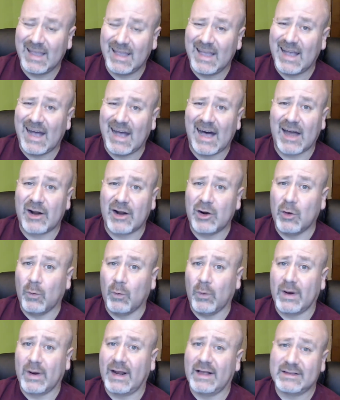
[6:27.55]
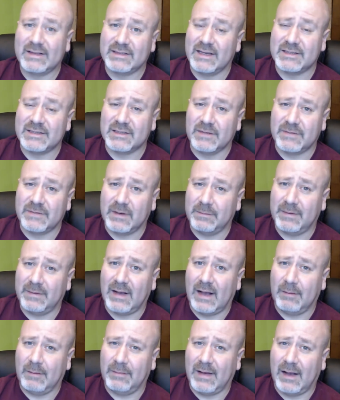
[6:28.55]
I don't know what outside stuff
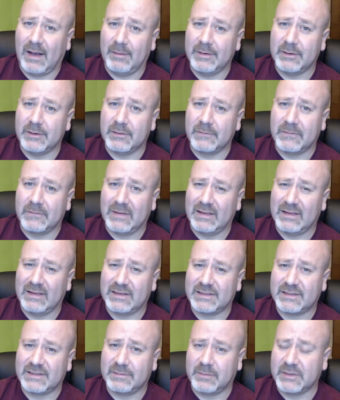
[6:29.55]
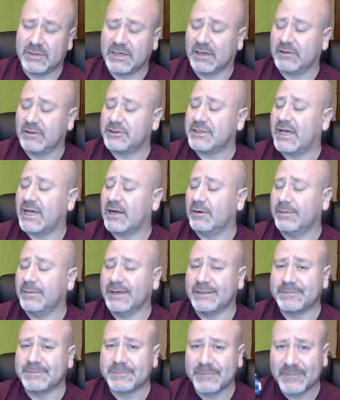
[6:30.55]
I'll be doing for this particular channel,
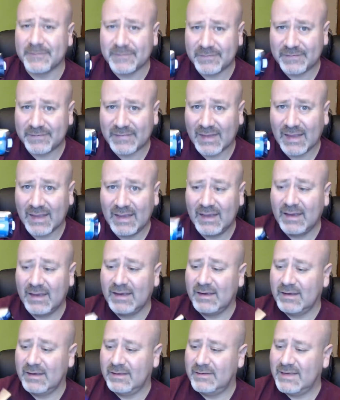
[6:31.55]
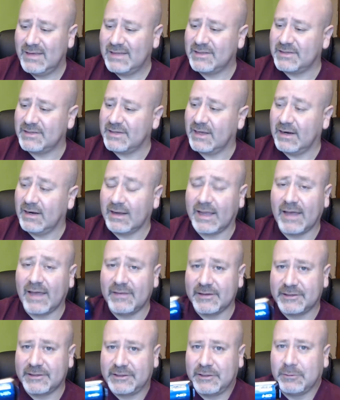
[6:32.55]
but this is it. Again,
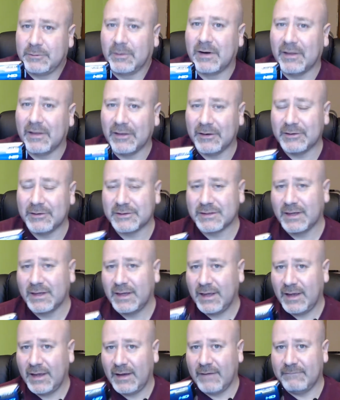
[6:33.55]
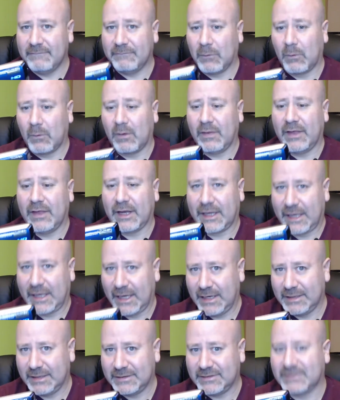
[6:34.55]
this is one of those for the
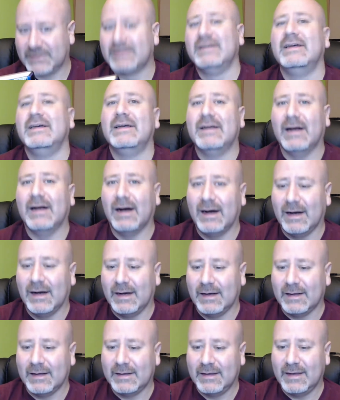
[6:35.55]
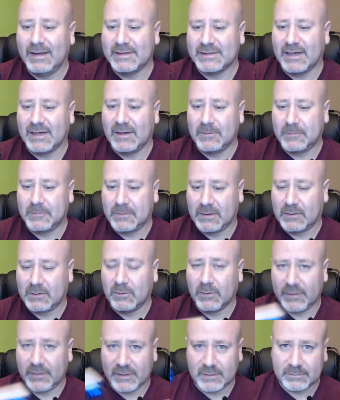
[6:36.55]
kids, as I
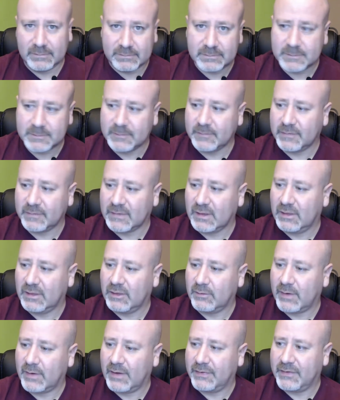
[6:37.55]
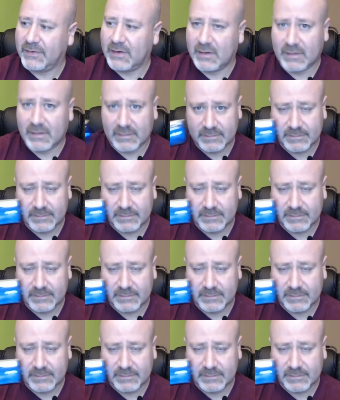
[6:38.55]
record them throughout their